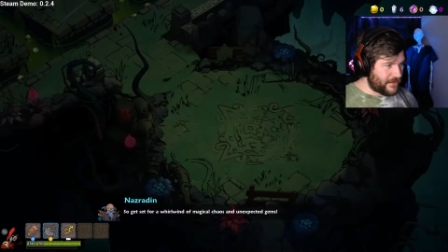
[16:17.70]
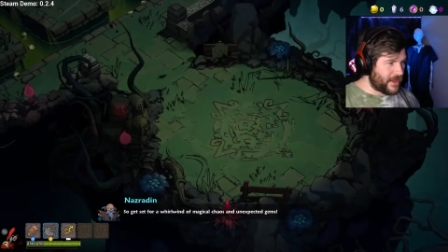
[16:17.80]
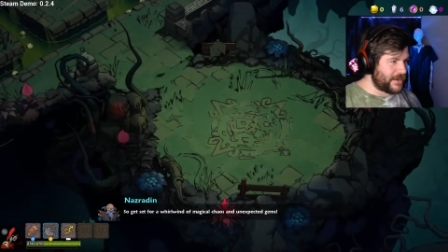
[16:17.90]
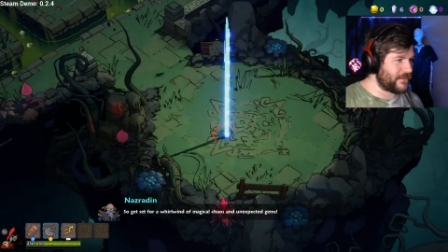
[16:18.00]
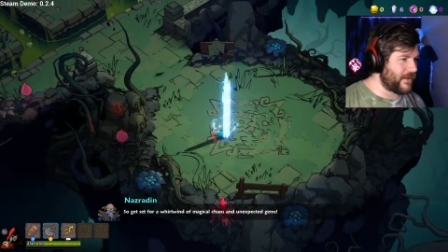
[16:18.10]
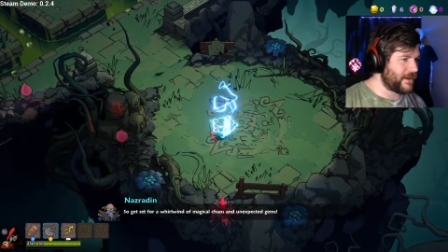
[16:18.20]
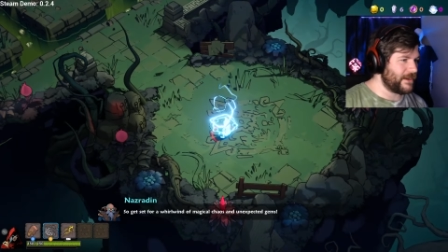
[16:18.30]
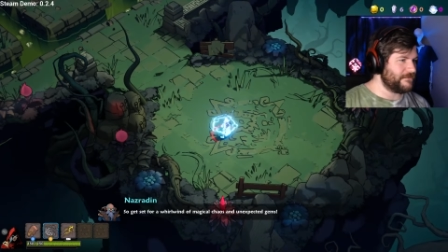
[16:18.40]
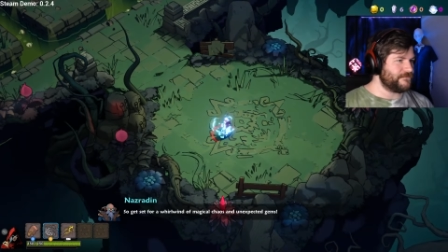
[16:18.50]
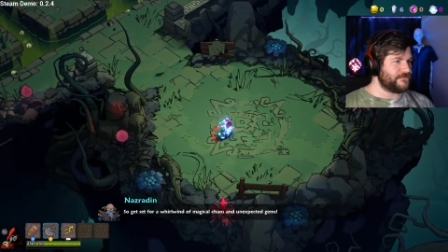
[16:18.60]
a lot of
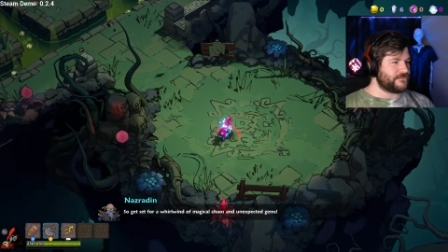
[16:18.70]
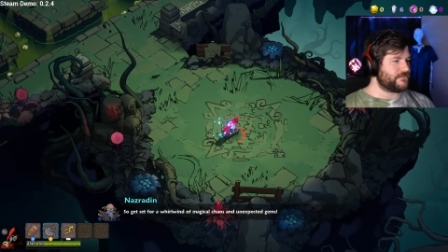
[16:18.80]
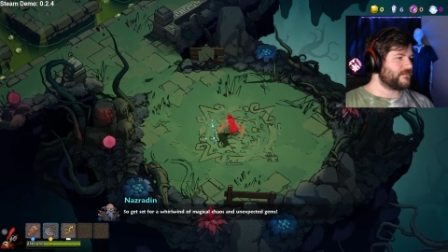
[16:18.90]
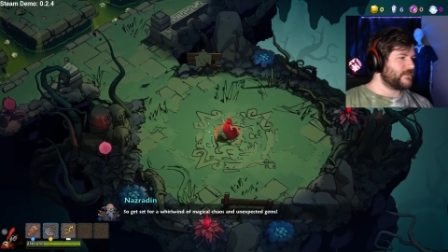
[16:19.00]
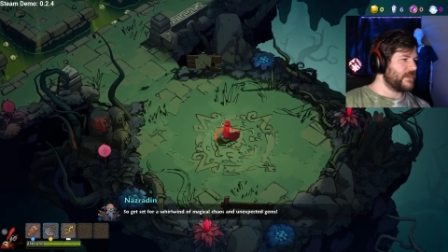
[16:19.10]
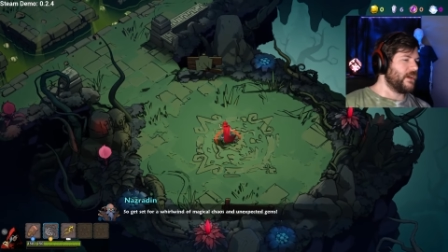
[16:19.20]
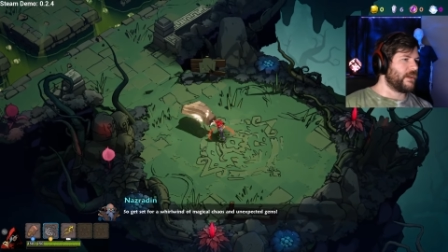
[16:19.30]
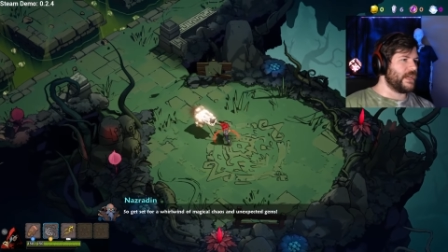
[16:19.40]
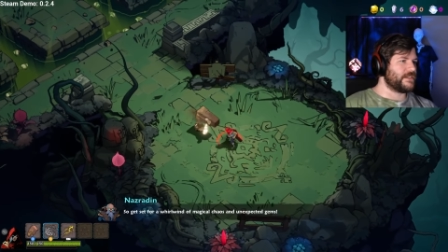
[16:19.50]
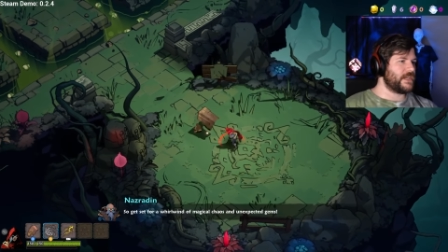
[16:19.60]
talking.
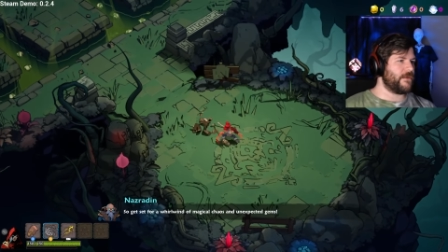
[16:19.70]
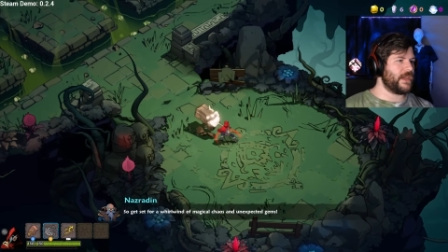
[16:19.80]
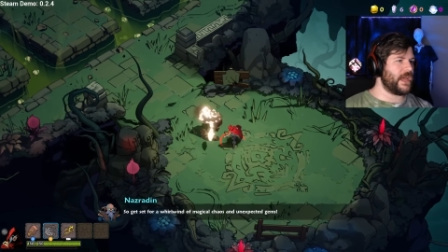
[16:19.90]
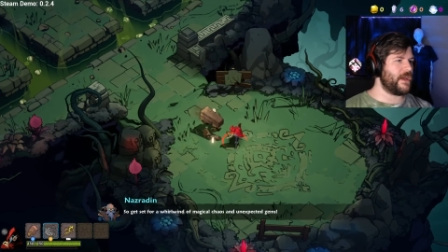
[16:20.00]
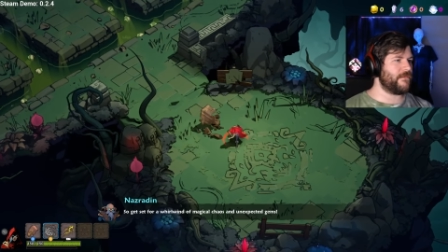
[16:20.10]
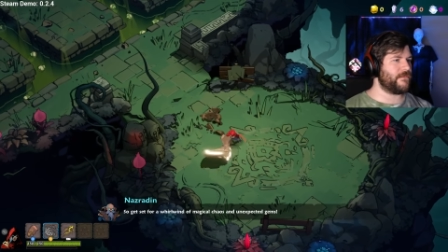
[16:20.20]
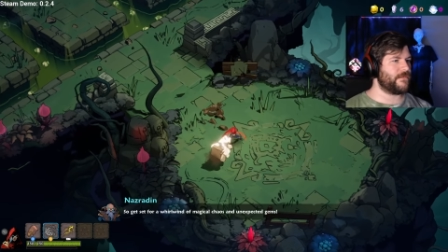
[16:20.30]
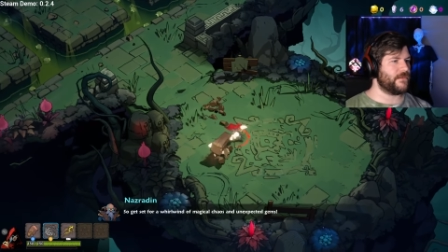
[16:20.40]
Okay, so now we have